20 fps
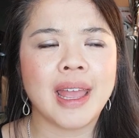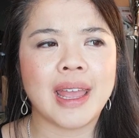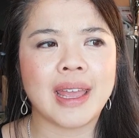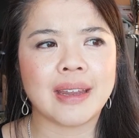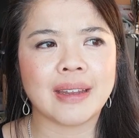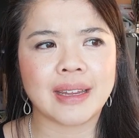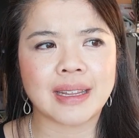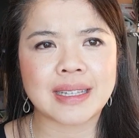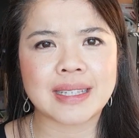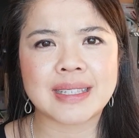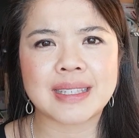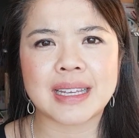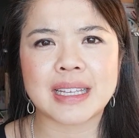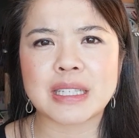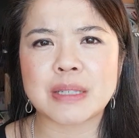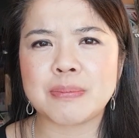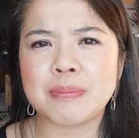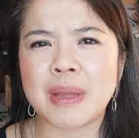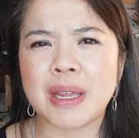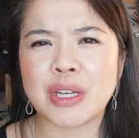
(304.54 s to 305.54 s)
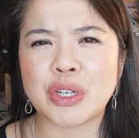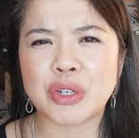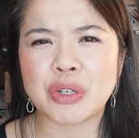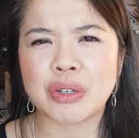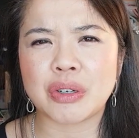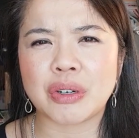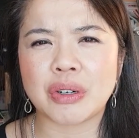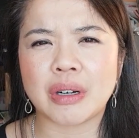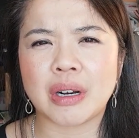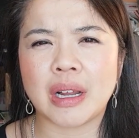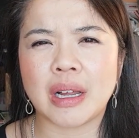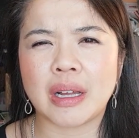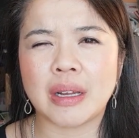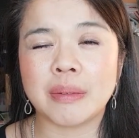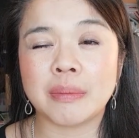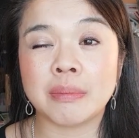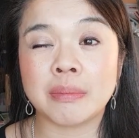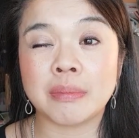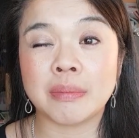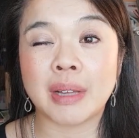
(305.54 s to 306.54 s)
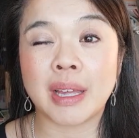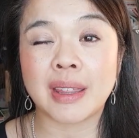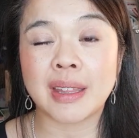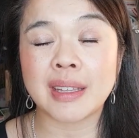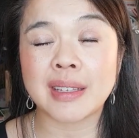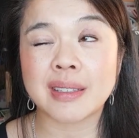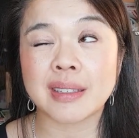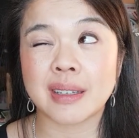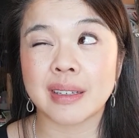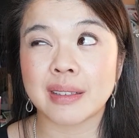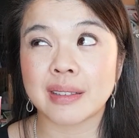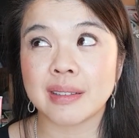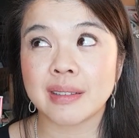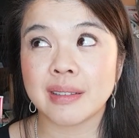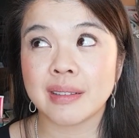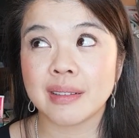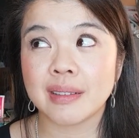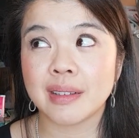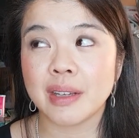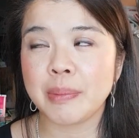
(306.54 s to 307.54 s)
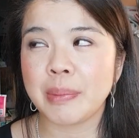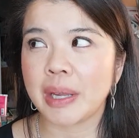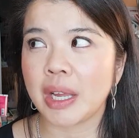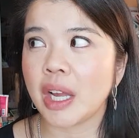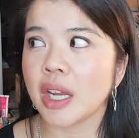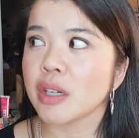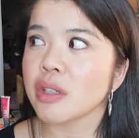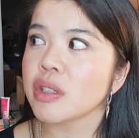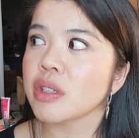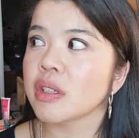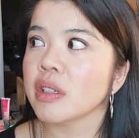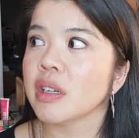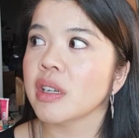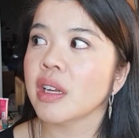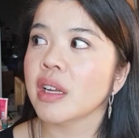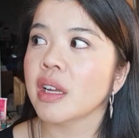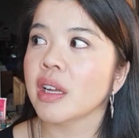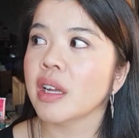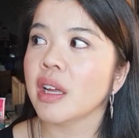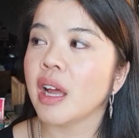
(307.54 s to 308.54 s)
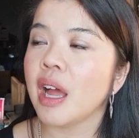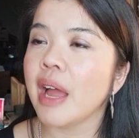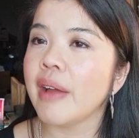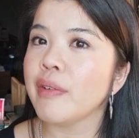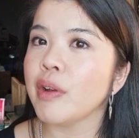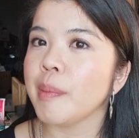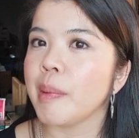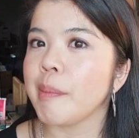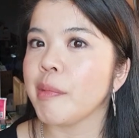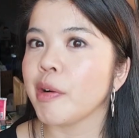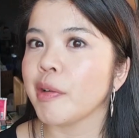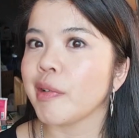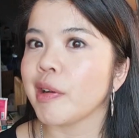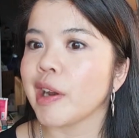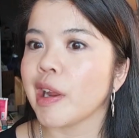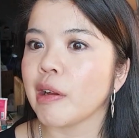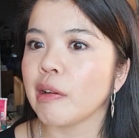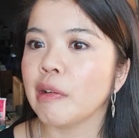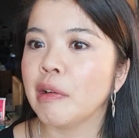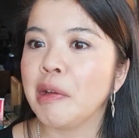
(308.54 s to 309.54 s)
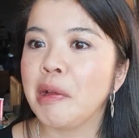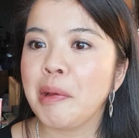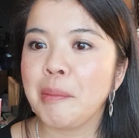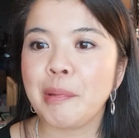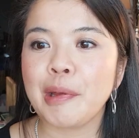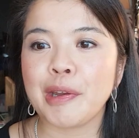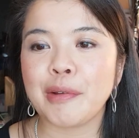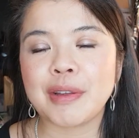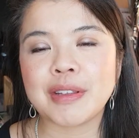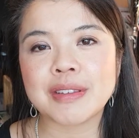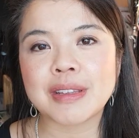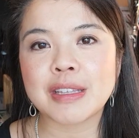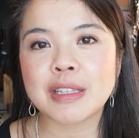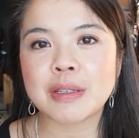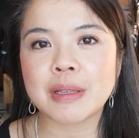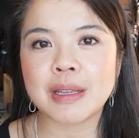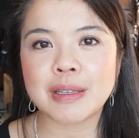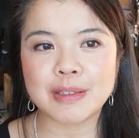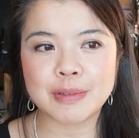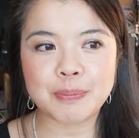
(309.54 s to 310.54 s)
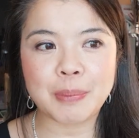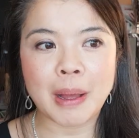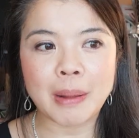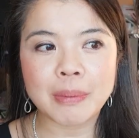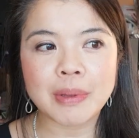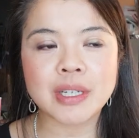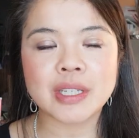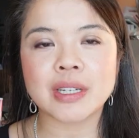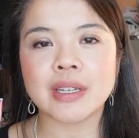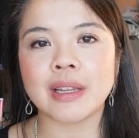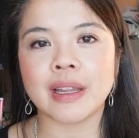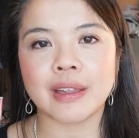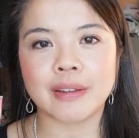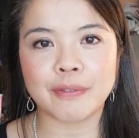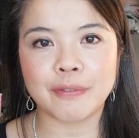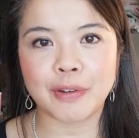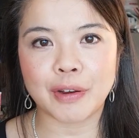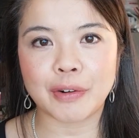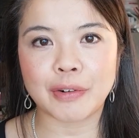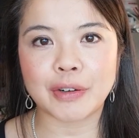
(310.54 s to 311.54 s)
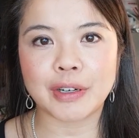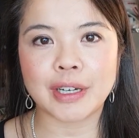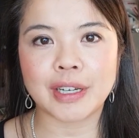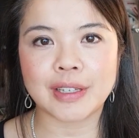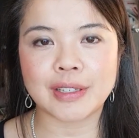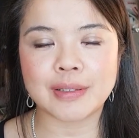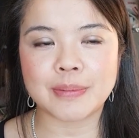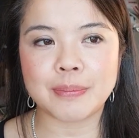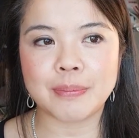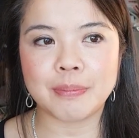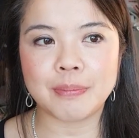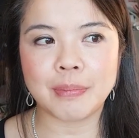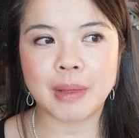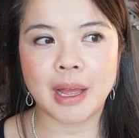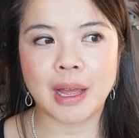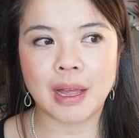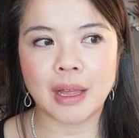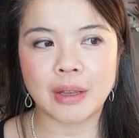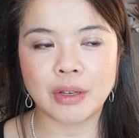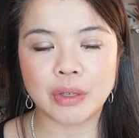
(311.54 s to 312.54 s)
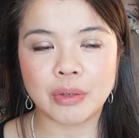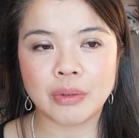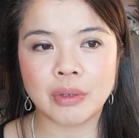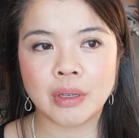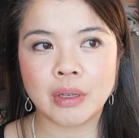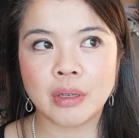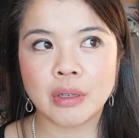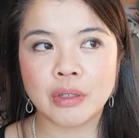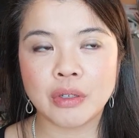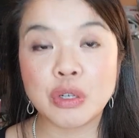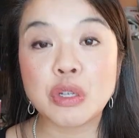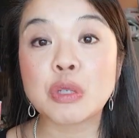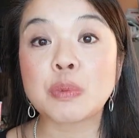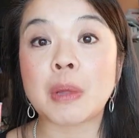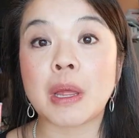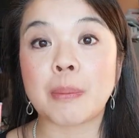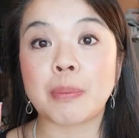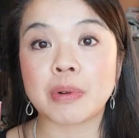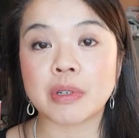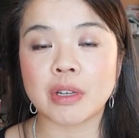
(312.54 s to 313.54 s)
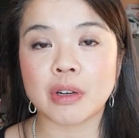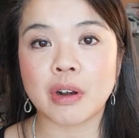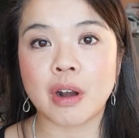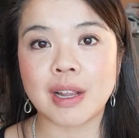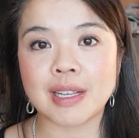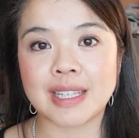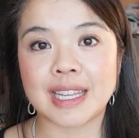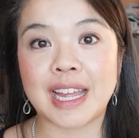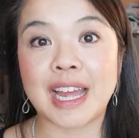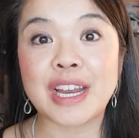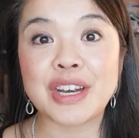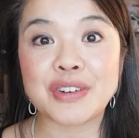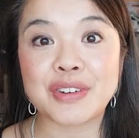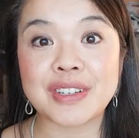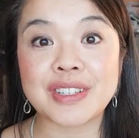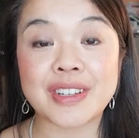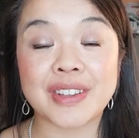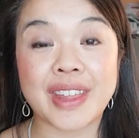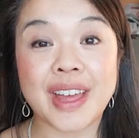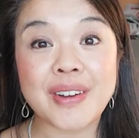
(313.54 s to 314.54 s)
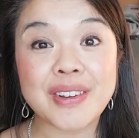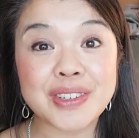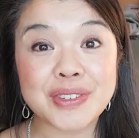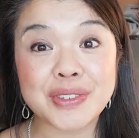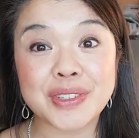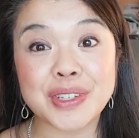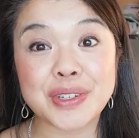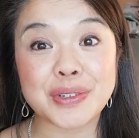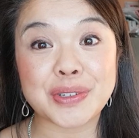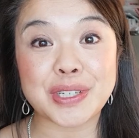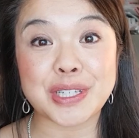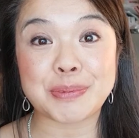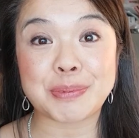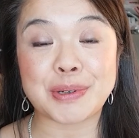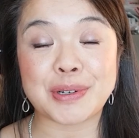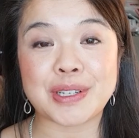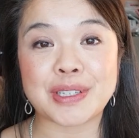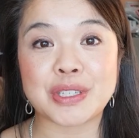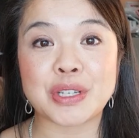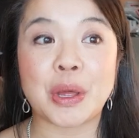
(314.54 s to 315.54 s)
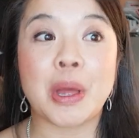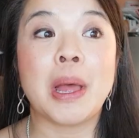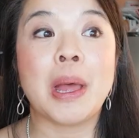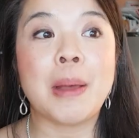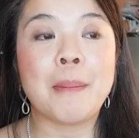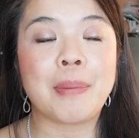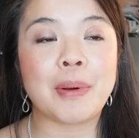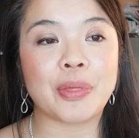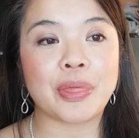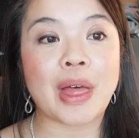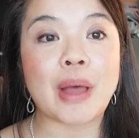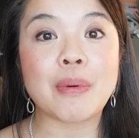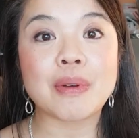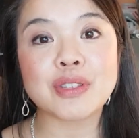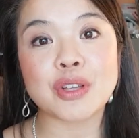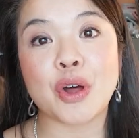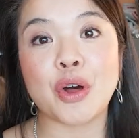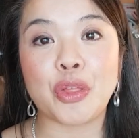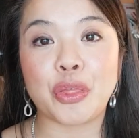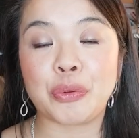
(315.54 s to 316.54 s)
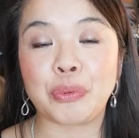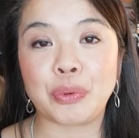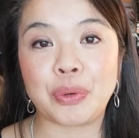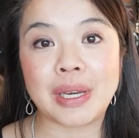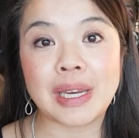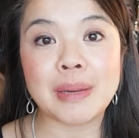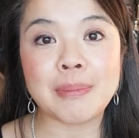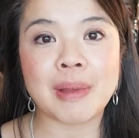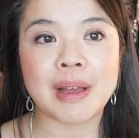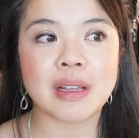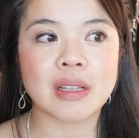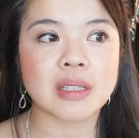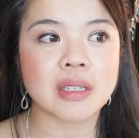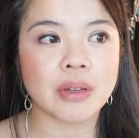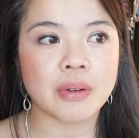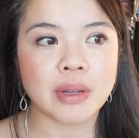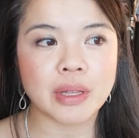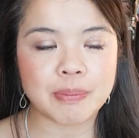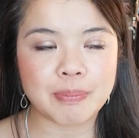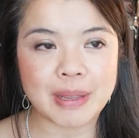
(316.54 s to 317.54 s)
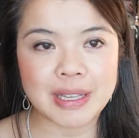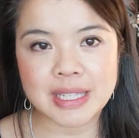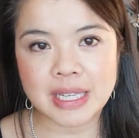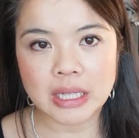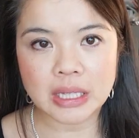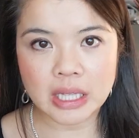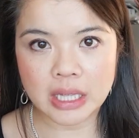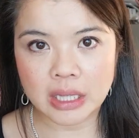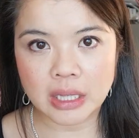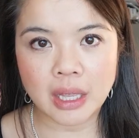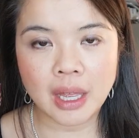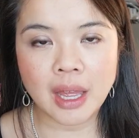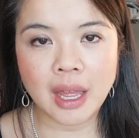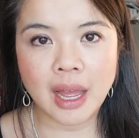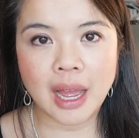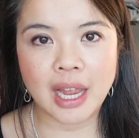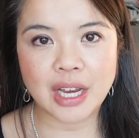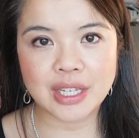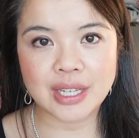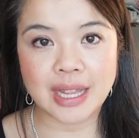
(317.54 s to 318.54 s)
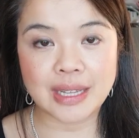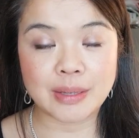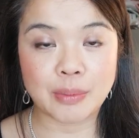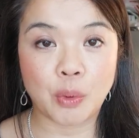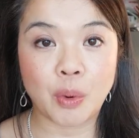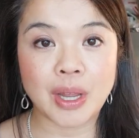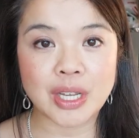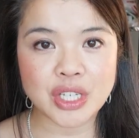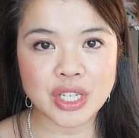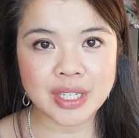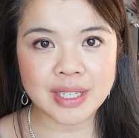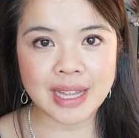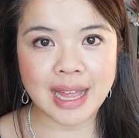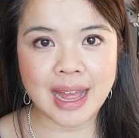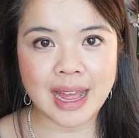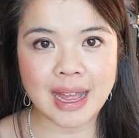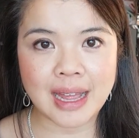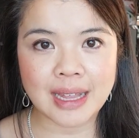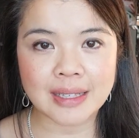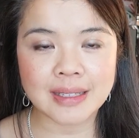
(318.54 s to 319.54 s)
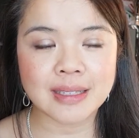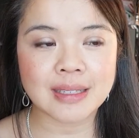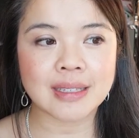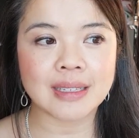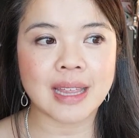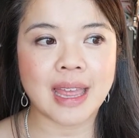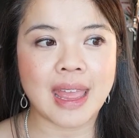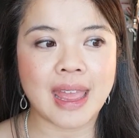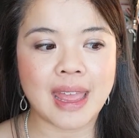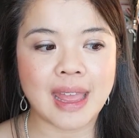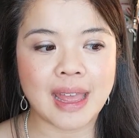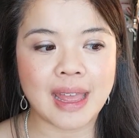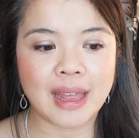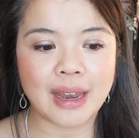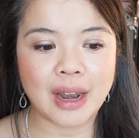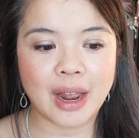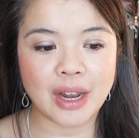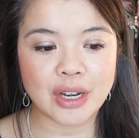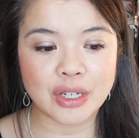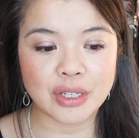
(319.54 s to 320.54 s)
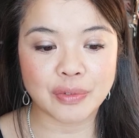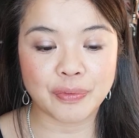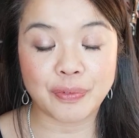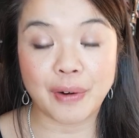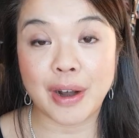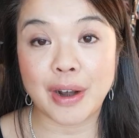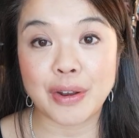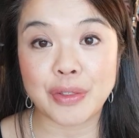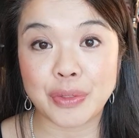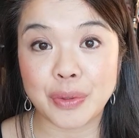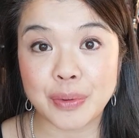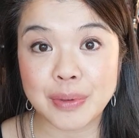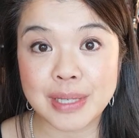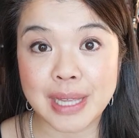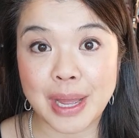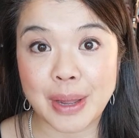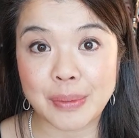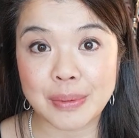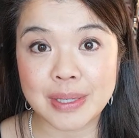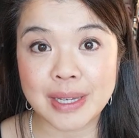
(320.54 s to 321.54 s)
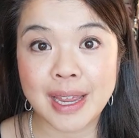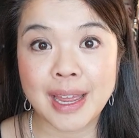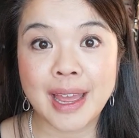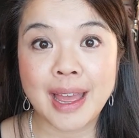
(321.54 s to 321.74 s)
and like six major, I think it's six. Oh my gosh, I have no memory right now. But anyways, it's published in like various newspapers across the country. So that was a really cool experience too. But that was all through email. So I just had some questions asked and I just fired those out.